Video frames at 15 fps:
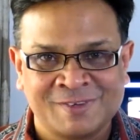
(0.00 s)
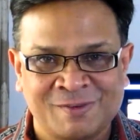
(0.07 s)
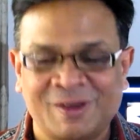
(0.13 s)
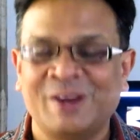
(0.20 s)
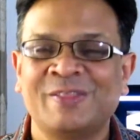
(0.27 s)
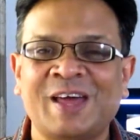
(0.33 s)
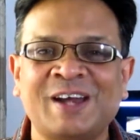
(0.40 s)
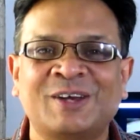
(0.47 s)

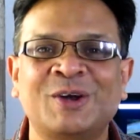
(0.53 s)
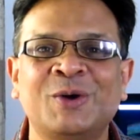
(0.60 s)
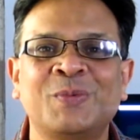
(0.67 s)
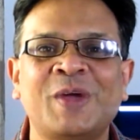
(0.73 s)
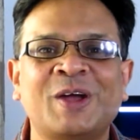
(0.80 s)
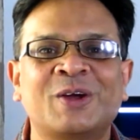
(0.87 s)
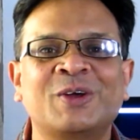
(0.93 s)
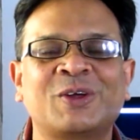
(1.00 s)
But on that note,
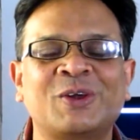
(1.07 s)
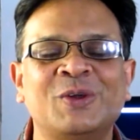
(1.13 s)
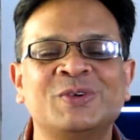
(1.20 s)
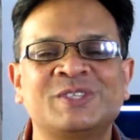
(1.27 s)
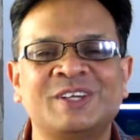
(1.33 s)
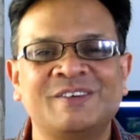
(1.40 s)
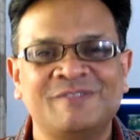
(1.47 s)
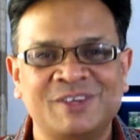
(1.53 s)
we're going to
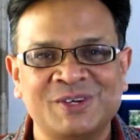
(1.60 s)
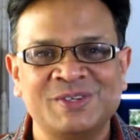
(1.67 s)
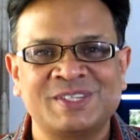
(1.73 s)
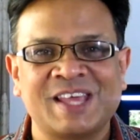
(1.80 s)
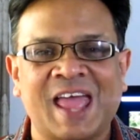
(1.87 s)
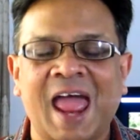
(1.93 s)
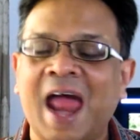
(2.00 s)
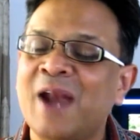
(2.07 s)
close the
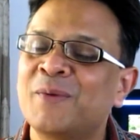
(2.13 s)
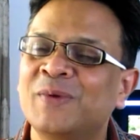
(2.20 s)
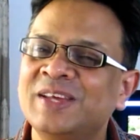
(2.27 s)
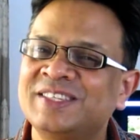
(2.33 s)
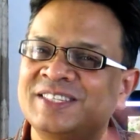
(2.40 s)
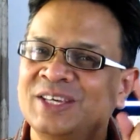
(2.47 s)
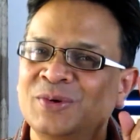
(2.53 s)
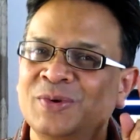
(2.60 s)
reviews and we'll
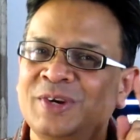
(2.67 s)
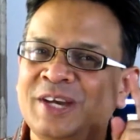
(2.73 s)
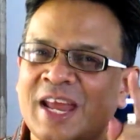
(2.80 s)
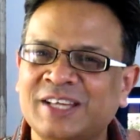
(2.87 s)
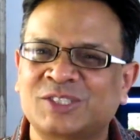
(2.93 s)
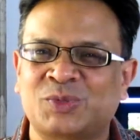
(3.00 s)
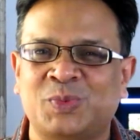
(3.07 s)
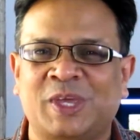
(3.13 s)
see you
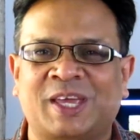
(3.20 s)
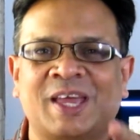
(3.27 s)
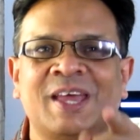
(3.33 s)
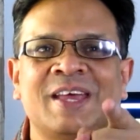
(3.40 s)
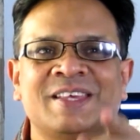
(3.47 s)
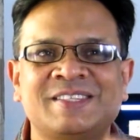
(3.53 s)
next week.